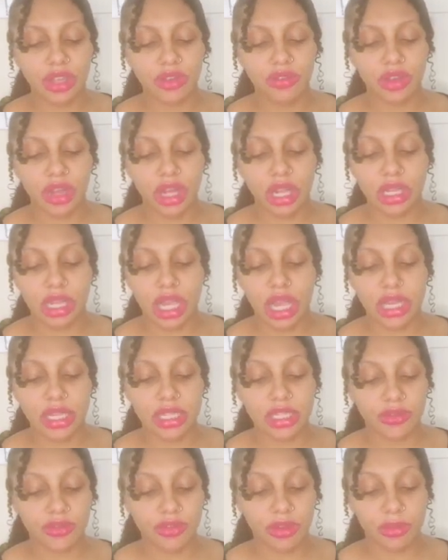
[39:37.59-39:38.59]
for a lot of
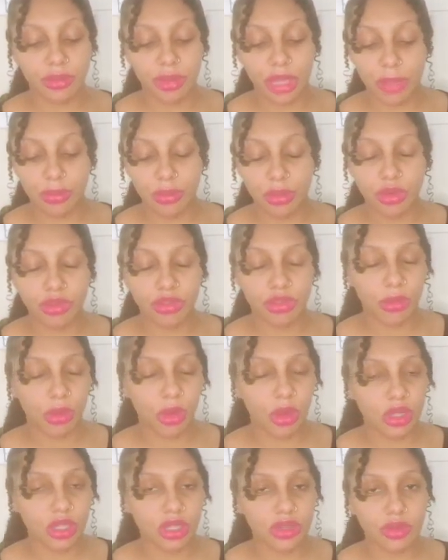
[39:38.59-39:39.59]
different people from
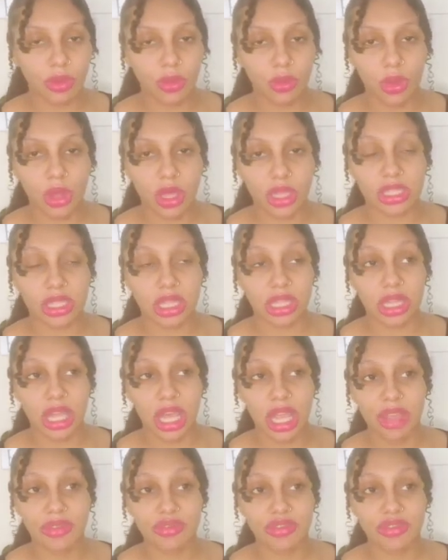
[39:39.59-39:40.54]
all different walks of life.